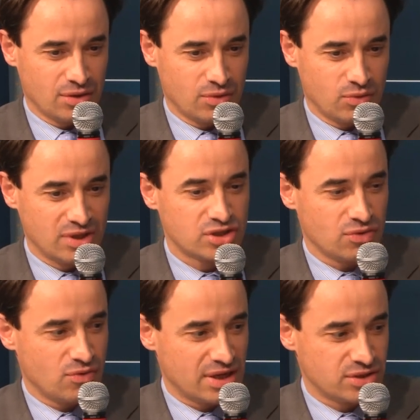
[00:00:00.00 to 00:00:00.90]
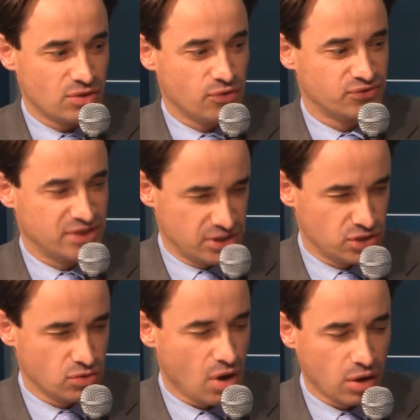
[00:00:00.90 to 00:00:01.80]
regeneration of
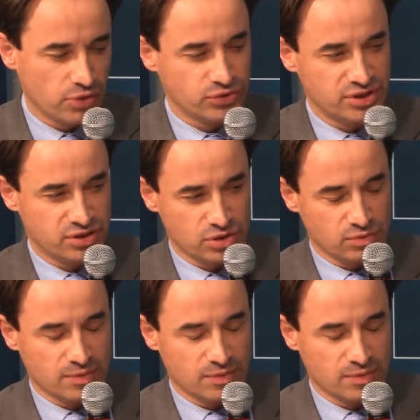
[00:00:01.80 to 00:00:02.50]
tissue, all the tissue.